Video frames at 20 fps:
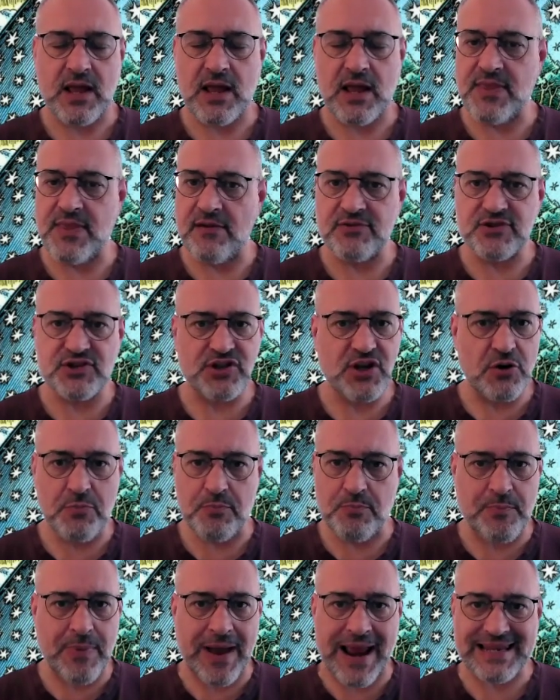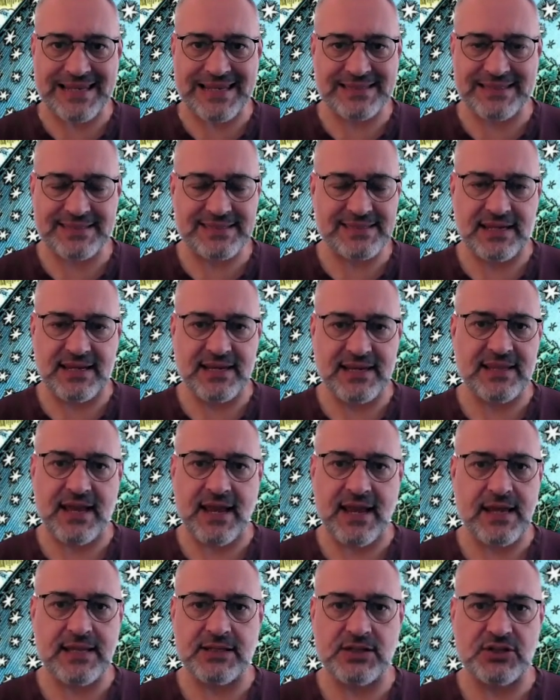And there is no balance in
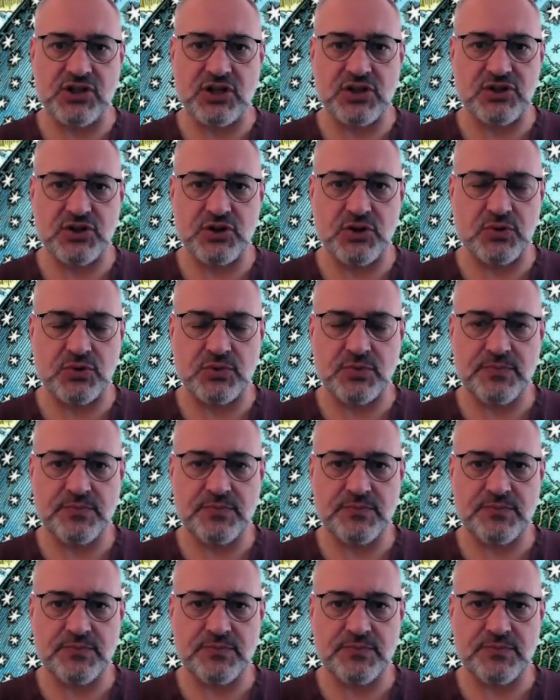that energy at all.